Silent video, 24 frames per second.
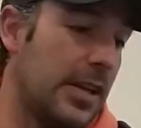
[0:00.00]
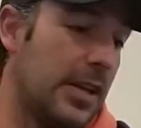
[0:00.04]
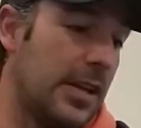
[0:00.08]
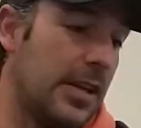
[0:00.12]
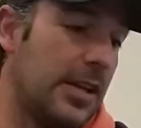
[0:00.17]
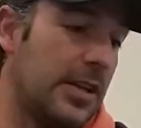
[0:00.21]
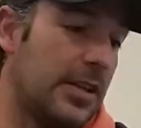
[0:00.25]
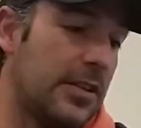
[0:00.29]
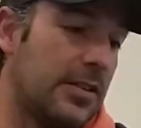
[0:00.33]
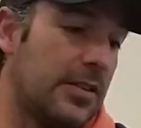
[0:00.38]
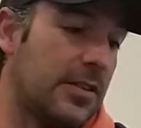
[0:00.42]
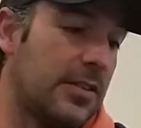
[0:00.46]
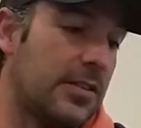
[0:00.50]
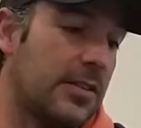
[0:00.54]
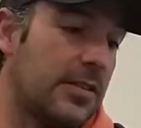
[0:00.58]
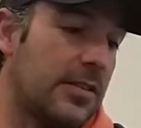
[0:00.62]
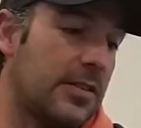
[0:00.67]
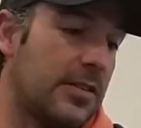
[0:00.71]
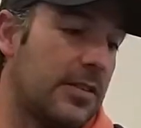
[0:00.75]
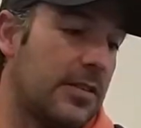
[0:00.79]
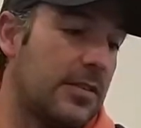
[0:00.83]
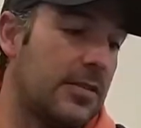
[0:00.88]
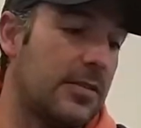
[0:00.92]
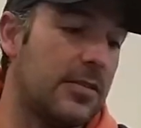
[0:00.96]
it's
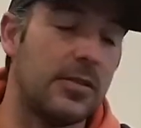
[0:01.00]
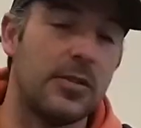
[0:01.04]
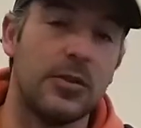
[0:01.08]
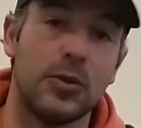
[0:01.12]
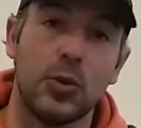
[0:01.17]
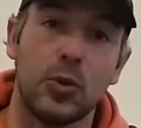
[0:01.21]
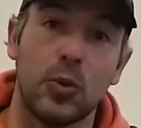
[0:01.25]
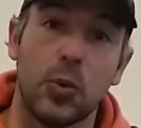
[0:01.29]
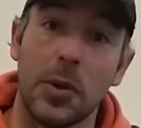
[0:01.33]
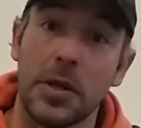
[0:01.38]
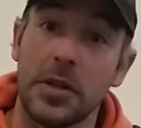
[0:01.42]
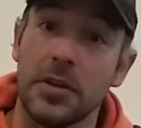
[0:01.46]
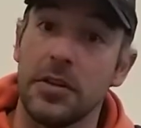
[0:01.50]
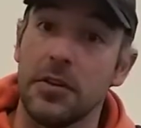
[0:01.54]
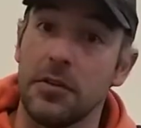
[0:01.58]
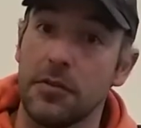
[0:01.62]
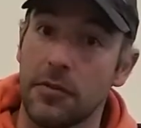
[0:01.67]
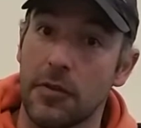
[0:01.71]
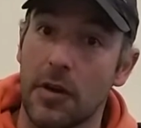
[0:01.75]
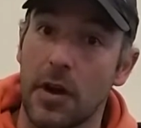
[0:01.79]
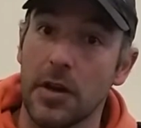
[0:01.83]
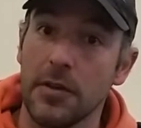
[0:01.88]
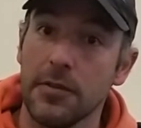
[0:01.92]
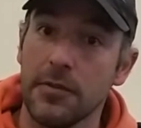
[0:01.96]

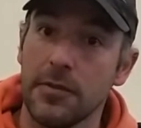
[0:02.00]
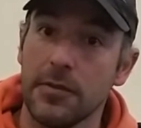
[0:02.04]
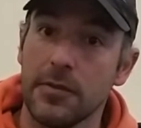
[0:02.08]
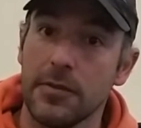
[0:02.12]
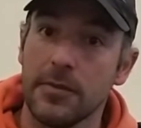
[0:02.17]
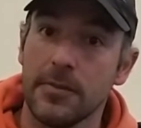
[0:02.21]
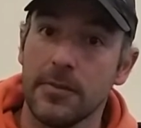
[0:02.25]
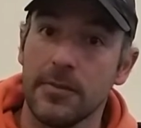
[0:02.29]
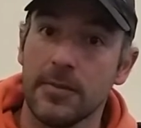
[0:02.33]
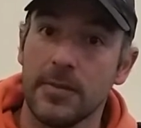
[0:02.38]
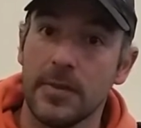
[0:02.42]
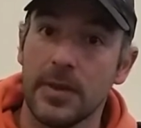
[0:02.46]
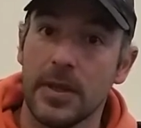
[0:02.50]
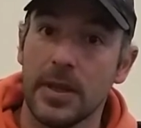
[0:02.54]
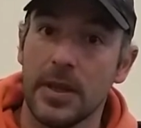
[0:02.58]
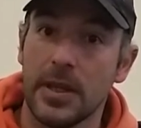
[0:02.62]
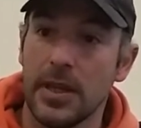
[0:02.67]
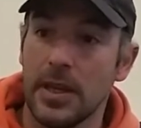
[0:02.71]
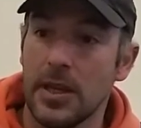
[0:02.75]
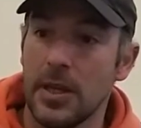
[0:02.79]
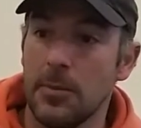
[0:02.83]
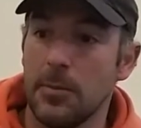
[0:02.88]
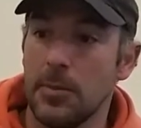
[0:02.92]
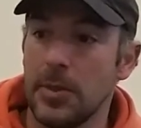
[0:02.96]
25,
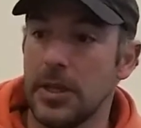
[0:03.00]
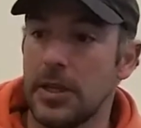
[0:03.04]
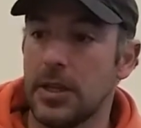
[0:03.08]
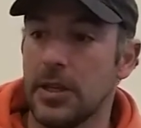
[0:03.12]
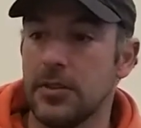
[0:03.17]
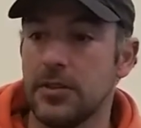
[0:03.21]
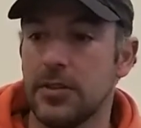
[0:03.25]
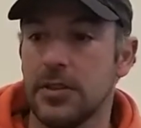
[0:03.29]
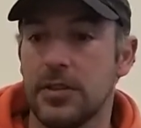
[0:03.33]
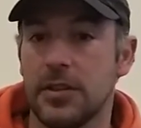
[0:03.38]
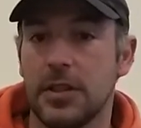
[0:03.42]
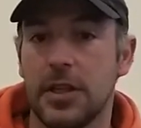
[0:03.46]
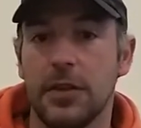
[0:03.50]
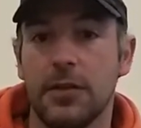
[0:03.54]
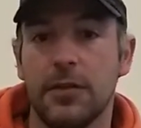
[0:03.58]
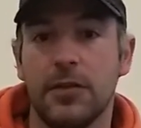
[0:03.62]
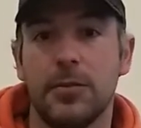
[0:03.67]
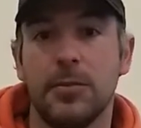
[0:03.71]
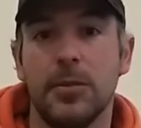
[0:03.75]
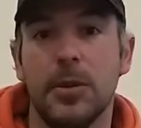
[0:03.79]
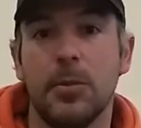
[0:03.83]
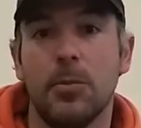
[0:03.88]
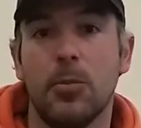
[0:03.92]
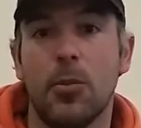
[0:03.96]
because it
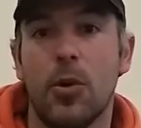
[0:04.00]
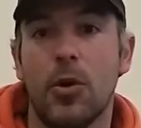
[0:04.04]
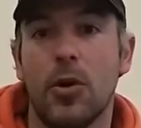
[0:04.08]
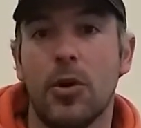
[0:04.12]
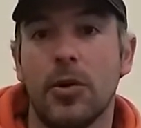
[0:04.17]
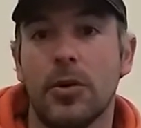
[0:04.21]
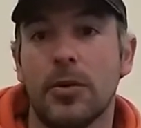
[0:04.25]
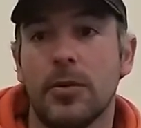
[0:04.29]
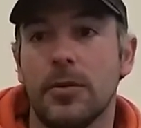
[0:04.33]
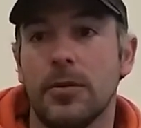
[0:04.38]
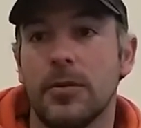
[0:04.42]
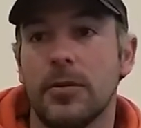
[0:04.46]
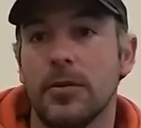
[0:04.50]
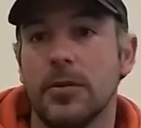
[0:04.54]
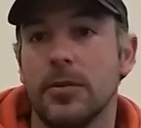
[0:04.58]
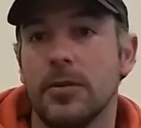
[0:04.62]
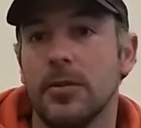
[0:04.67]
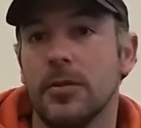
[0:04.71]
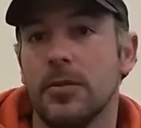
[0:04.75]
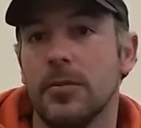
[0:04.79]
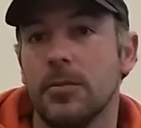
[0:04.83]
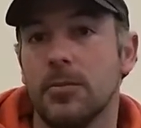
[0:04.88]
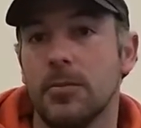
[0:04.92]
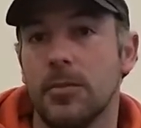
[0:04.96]
gives me more
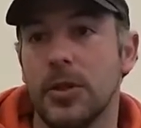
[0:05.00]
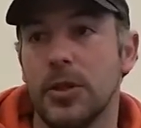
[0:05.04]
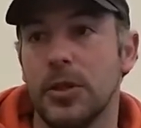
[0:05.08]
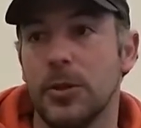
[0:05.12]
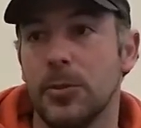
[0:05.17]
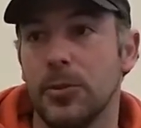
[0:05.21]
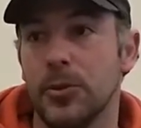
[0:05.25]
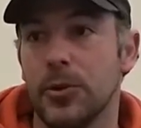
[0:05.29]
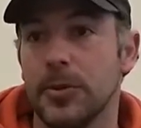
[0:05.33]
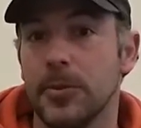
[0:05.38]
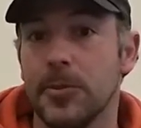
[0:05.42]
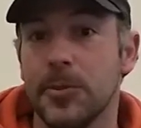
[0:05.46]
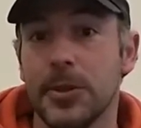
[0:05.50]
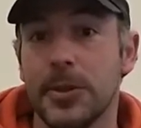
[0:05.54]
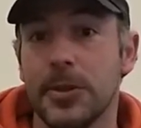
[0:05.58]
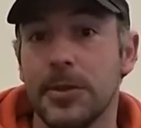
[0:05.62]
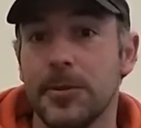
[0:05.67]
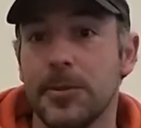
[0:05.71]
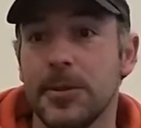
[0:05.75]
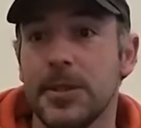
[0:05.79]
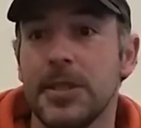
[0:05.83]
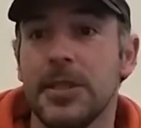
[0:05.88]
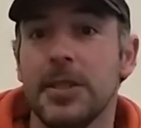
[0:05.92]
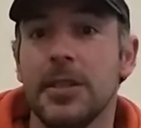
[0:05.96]

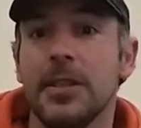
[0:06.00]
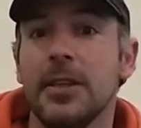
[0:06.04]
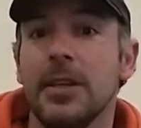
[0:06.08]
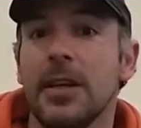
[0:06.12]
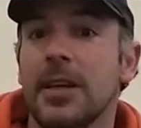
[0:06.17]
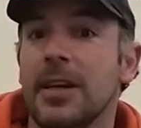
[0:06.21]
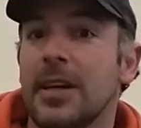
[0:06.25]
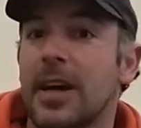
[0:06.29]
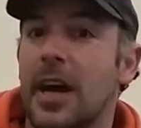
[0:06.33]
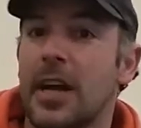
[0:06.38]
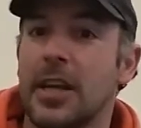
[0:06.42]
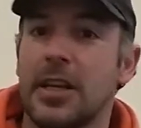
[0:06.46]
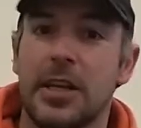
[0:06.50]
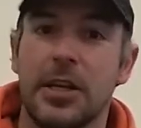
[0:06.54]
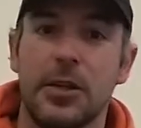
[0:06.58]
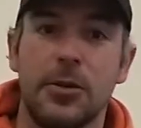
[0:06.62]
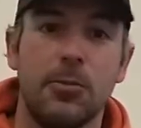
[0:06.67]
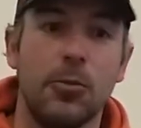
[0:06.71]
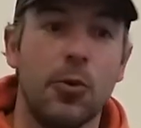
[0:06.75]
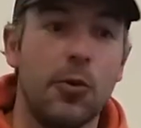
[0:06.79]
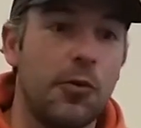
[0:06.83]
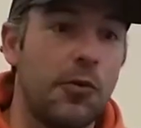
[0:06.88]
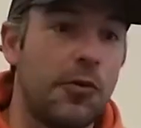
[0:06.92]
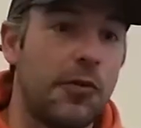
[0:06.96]
maneuverability. I can
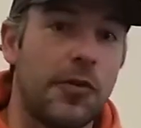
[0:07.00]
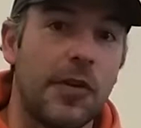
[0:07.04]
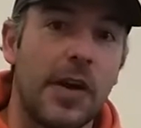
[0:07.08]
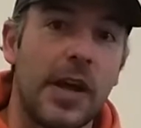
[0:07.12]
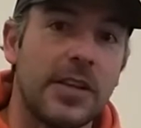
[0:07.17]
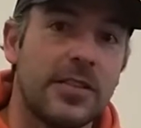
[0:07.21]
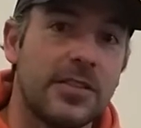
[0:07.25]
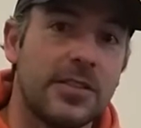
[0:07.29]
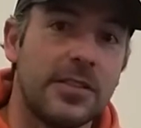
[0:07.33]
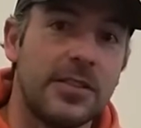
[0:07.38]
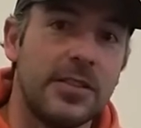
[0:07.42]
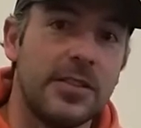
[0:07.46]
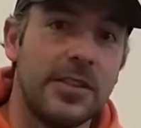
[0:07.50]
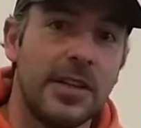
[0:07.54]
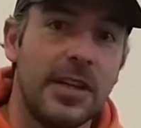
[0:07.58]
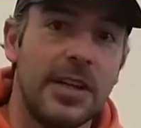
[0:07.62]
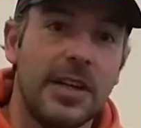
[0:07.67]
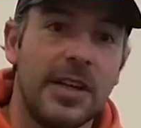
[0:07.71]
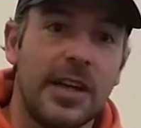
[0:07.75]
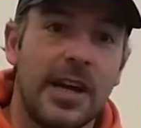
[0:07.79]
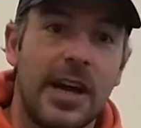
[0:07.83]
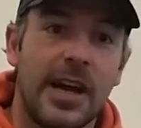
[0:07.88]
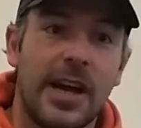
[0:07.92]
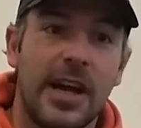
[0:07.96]
move faster.
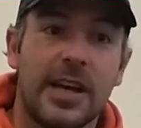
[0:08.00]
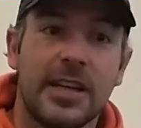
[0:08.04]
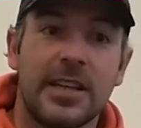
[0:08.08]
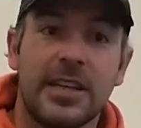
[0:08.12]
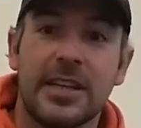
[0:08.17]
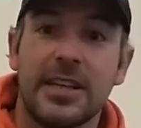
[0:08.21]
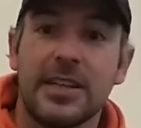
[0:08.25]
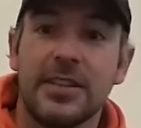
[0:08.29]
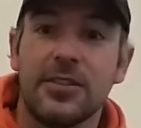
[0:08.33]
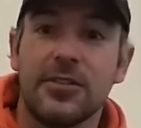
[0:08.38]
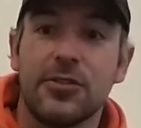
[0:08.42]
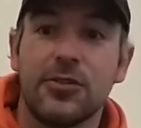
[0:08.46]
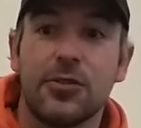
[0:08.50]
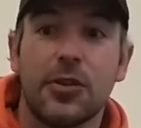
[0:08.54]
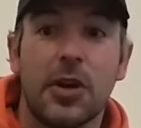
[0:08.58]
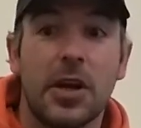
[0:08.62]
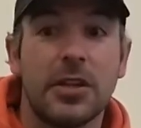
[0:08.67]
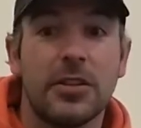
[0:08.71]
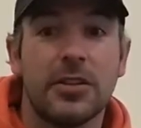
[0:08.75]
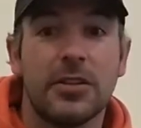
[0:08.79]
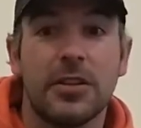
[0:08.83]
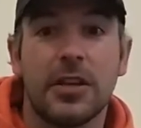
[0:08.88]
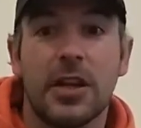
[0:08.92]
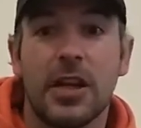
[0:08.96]
I can try
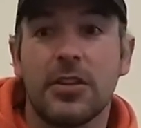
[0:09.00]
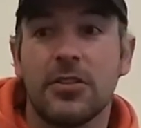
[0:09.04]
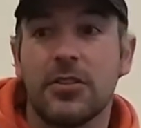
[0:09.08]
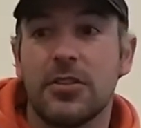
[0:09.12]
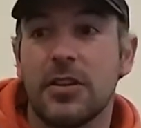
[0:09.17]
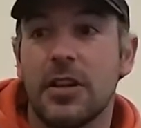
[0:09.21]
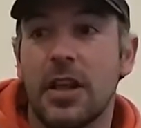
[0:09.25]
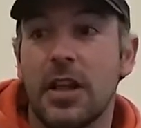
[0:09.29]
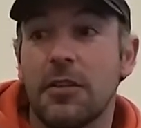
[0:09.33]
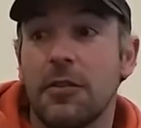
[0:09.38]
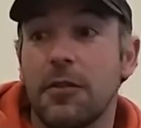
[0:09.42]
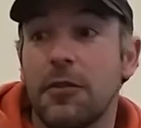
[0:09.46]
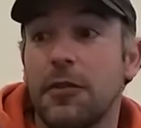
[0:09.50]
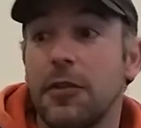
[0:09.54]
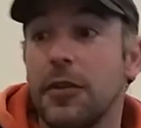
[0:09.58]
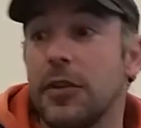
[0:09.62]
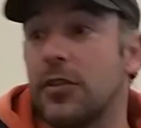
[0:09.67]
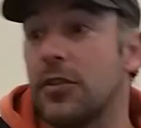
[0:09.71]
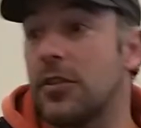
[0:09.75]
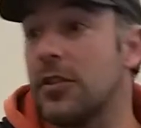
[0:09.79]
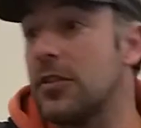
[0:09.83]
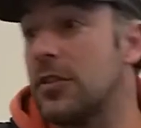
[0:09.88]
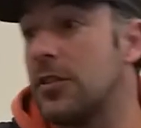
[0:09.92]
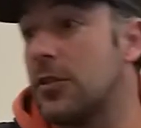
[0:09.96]
to catch that
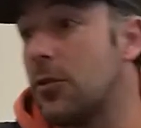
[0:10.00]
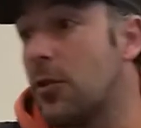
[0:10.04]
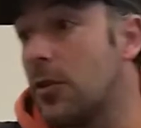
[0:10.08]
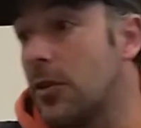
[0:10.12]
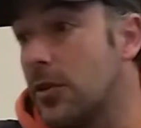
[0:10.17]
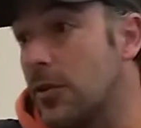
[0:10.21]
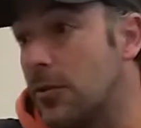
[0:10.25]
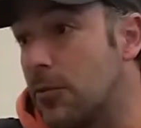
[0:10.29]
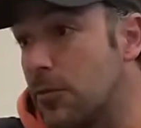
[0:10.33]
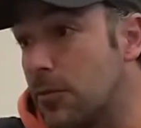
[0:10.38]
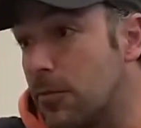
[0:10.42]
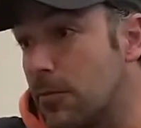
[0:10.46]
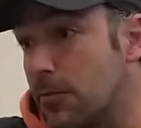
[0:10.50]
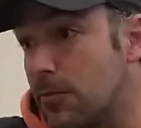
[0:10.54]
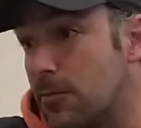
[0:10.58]
fish that's gonna